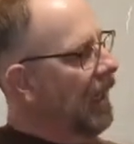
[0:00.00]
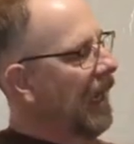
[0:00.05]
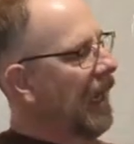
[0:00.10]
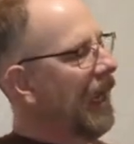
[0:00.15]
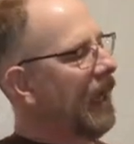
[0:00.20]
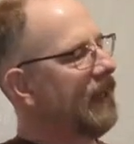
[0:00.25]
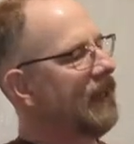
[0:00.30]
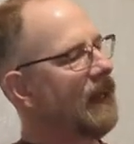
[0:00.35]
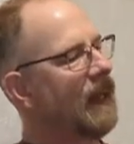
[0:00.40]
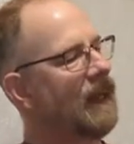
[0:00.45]

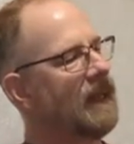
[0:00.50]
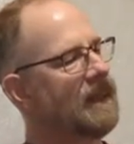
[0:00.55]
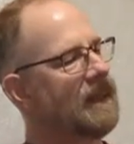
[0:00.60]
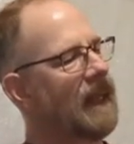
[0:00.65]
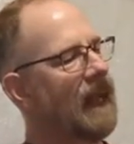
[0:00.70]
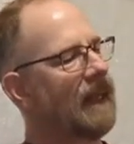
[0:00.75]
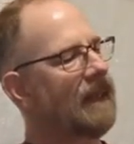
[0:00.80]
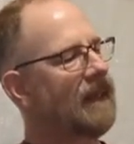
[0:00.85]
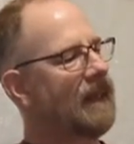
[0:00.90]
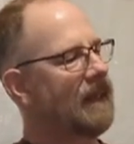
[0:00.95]
And then it's
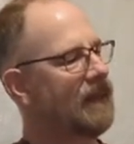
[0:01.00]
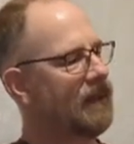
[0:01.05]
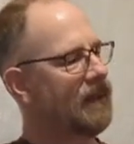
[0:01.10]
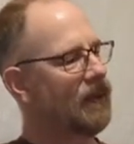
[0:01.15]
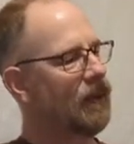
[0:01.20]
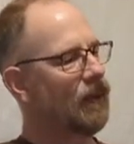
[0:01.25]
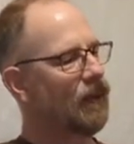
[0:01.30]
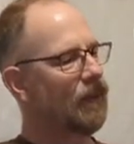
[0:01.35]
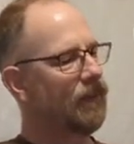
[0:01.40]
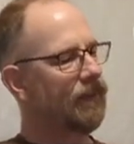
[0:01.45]
got these
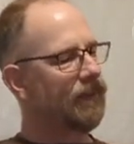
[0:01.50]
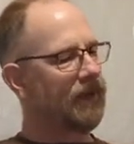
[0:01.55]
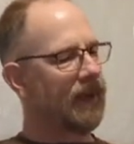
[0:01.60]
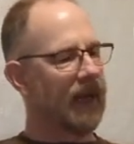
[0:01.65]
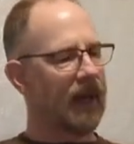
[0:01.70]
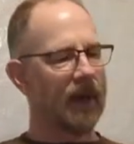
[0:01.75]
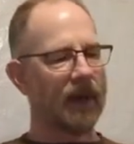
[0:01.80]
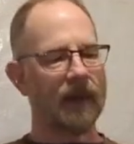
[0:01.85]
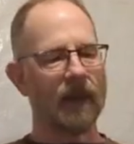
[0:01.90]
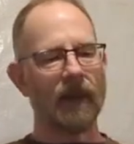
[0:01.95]
two
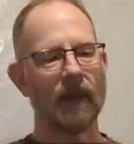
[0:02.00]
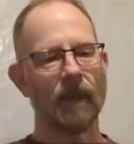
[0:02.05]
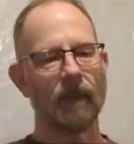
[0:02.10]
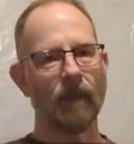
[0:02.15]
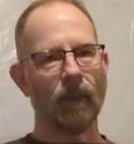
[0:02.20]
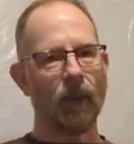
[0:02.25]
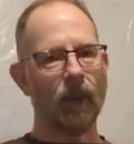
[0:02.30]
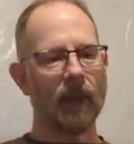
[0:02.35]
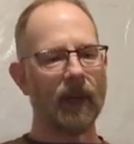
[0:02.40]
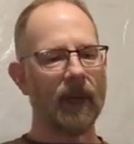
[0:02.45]
flared
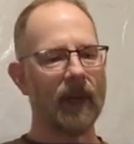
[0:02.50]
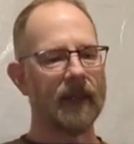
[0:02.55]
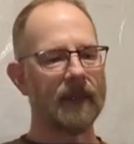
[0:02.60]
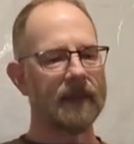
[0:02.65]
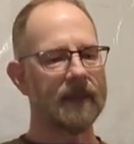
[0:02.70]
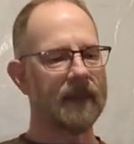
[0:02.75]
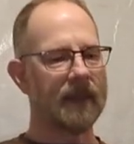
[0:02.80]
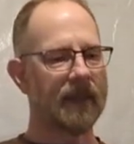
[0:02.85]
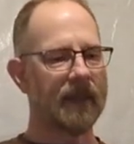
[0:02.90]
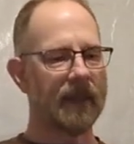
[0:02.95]
port
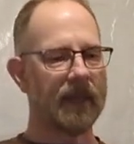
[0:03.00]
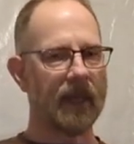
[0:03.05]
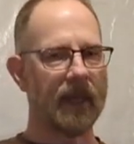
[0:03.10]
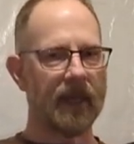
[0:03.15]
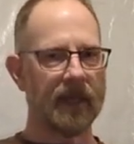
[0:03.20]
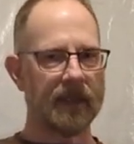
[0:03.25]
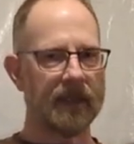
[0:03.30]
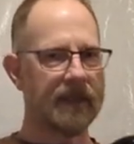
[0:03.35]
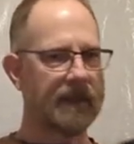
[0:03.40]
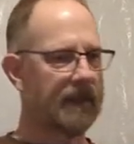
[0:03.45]
ends.
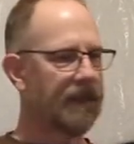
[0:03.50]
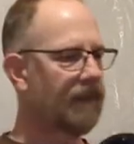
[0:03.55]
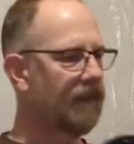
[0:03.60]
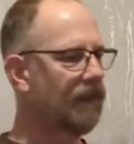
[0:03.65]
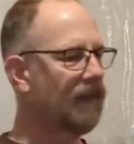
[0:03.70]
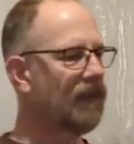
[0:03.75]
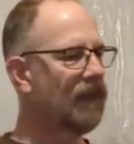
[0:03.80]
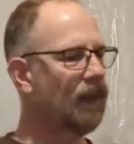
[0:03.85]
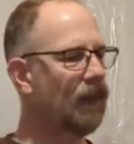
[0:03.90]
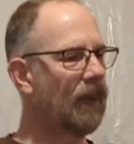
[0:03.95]
And it's
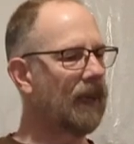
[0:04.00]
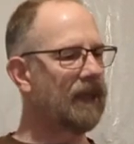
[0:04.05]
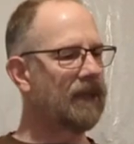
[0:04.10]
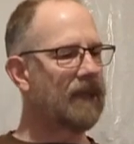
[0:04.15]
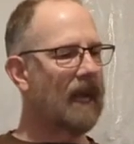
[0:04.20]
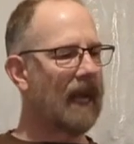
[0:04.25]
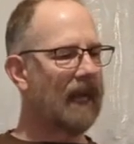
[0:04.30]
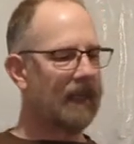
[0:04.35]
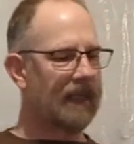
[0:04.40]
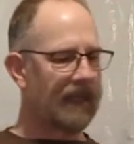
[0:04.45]

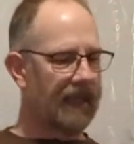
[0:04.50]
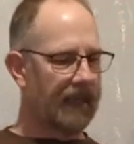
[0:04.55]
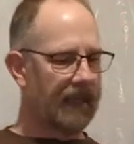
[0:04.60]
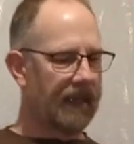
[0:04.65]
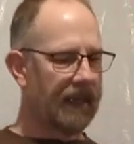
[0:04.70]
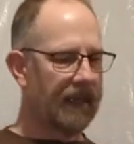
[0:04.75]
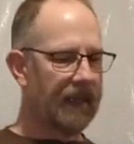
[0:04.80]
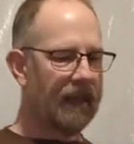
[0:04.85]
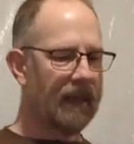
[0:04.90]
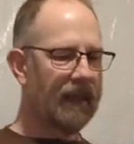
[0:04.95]
2-inch
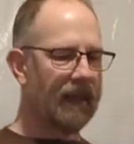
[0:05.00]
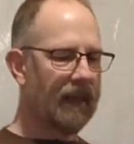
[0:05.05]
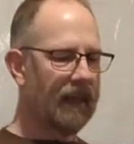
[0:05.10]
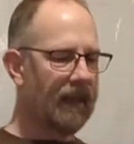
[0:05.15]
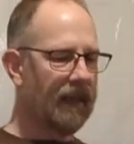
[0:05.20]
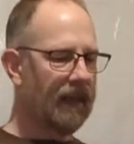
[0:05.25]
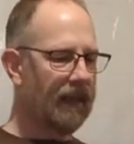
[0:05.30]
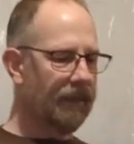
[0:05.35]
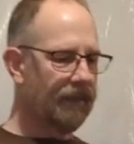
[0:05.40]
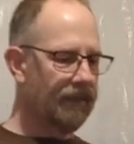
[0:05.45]
ID,
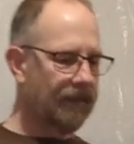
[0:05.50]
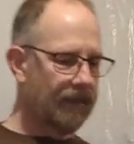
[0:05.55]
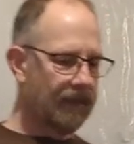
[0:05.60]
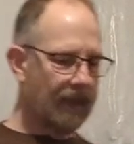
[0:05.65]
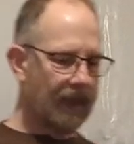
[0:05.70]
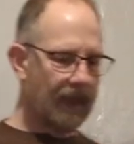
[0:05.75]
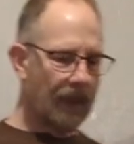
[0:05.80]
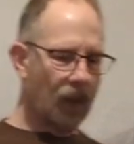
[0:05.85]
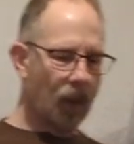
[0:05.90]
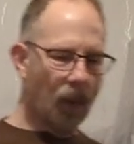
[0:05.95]

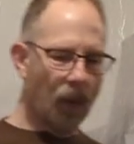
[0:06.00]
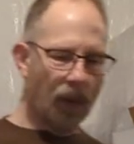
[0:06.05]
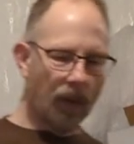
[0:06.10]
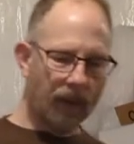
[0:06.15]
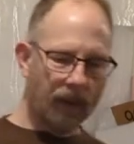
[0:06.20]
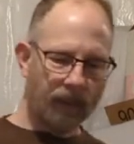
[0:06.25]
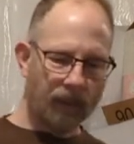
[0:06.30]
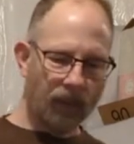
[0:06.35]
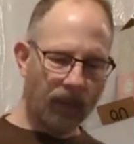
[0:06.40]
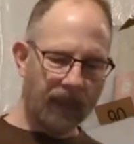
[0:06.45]

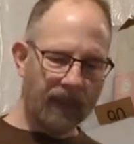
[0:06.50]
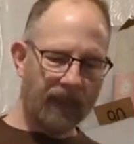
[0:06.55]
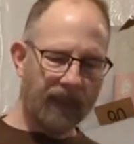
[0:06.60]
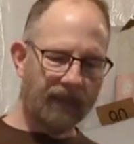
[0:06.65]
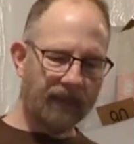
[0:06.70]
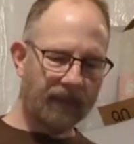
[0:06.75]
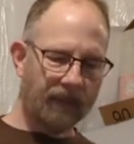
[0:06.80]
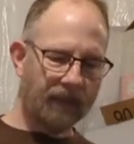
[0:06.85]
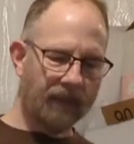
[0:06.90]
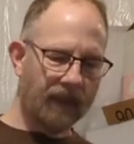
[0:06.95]
or we could
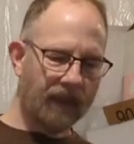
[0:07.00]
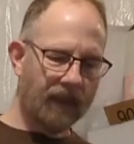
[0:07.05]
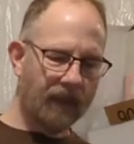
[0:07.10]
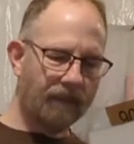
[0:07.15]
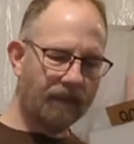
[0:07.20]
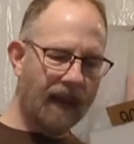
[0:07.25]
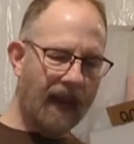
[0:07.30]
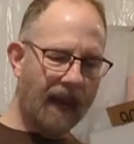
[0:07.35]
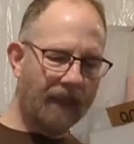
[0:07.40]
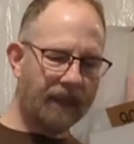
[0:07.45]
even
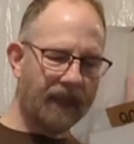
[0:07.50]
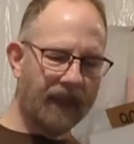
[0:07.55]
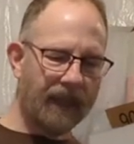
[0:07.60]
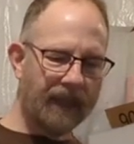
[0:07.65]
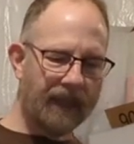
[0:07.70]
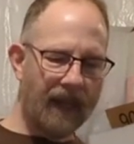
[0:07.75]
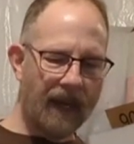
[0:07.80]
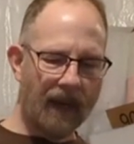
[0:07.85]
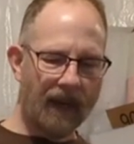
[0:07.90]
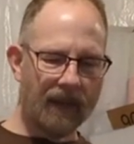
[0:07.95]
pop it
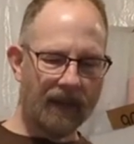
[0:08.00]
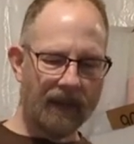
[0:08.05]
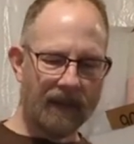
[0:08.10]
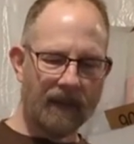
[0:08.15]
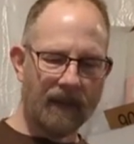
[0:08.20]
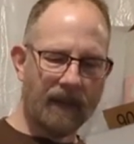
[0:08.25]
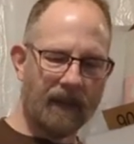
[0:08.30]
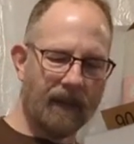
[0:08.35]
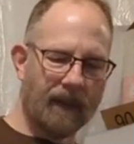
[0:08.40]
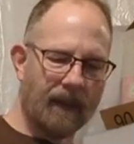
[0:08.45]
in there,
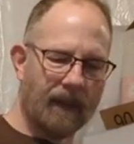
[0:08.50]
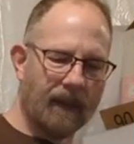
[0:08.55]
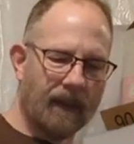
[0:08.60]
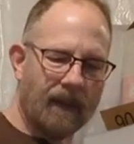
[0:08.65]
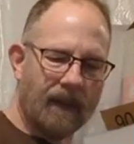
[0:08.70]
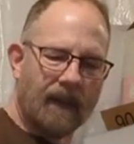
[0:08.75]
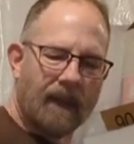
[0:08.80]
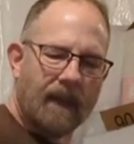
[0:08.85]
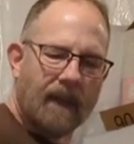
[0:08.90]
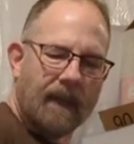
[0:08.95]

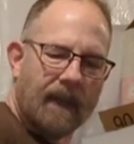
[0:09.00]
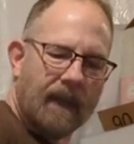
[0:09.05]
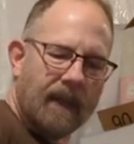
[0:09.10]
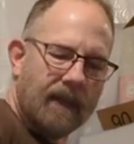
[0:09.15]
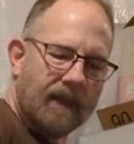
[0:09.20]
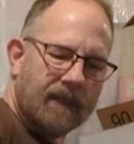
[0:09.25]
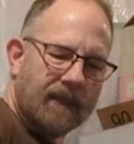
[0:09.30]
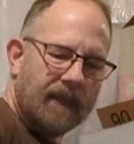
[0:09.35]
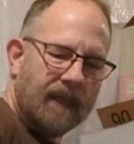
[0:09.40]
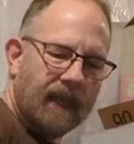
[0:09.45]

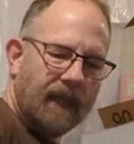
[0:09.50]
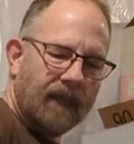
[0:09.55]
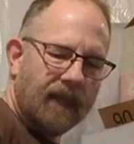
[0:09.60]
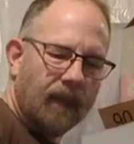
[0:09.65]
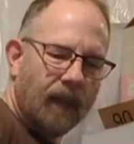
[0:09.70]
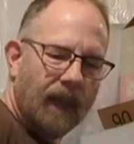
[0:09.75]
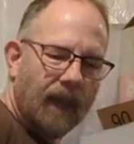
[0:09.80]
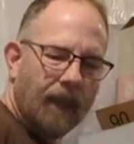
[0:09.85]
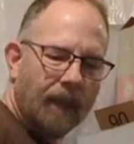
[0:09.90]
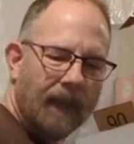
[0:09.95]
stick a
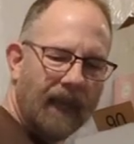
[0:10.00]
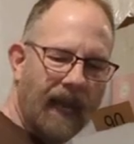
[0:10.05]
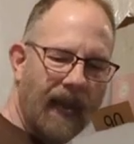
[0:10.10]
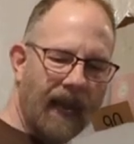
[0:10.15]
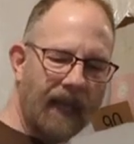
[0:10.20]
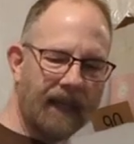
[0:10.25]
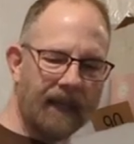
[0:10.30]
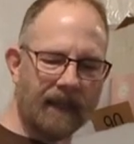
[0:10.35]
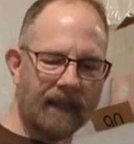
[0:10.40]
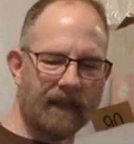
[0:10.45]
tweeter
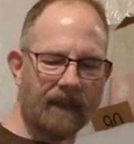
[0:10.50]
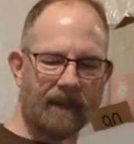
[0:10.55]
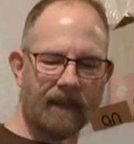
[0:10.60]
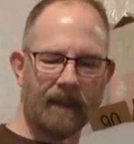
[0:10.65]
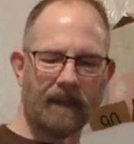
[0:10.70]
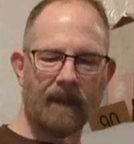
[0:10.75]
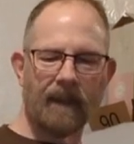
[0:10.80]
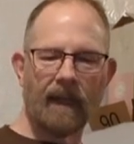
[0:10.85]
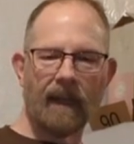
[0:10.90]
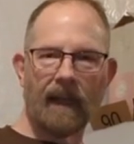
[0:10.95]
behind it,
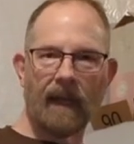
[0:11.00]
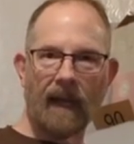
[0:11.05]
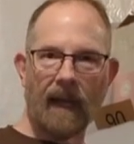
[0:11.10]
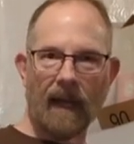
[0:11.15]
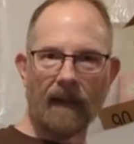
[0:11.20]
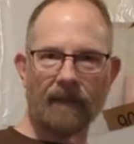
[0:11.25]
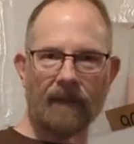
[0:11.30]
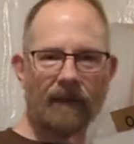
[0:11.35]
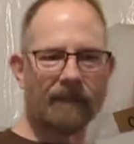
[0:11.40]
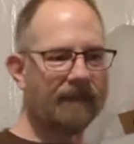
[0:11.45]
and
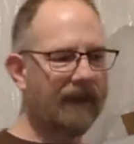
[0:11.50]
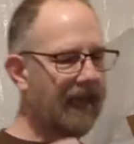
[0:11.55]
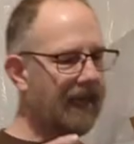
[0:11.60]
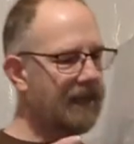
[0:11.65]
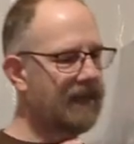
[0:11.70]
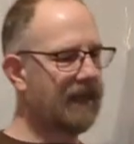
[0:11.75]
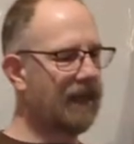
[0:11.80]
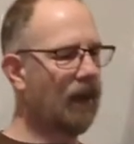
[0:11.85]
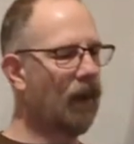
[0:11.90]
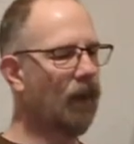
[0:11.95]
have a
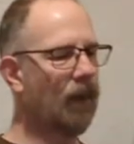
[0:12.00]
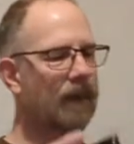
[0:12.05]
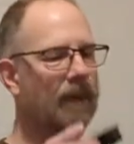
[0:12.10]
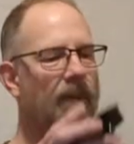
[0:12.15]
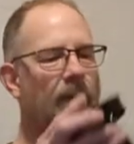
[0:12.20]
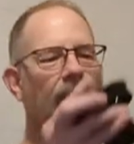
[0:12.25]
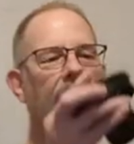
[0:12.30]
fancy horn